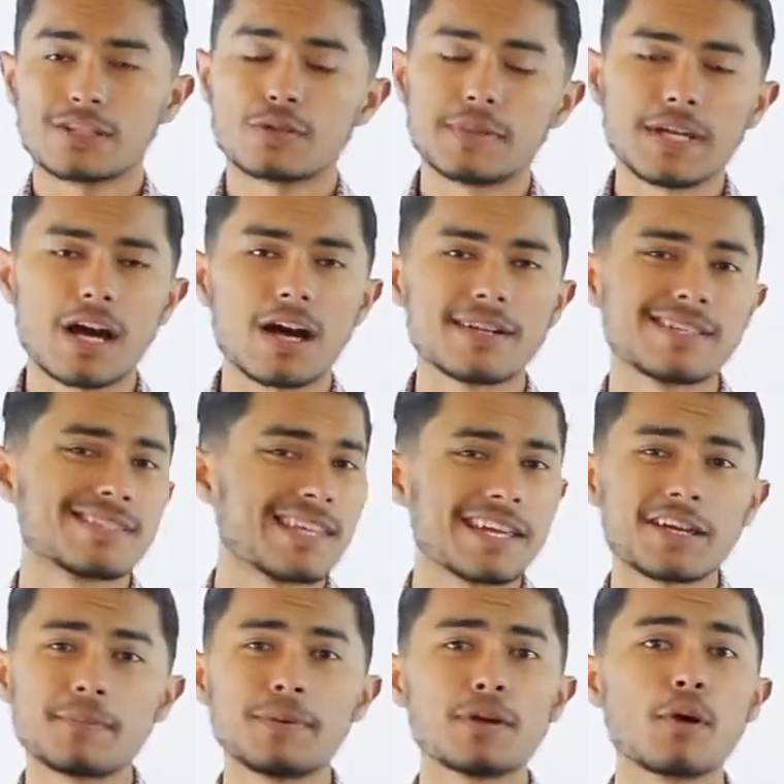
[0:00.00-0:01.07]
To be honest,
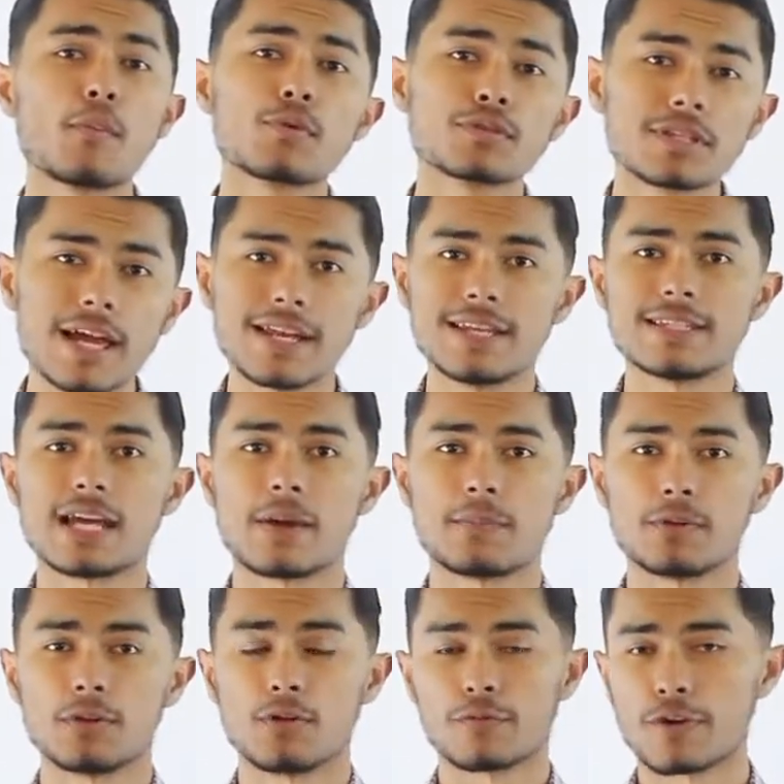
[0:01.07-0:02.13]
it could be almost any type
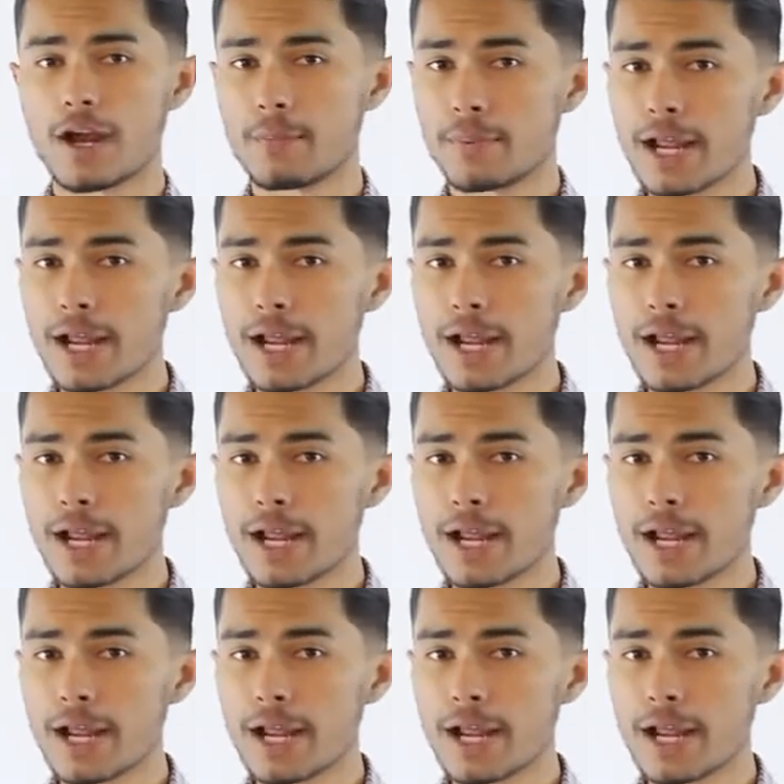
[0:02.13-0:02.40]
of loafer,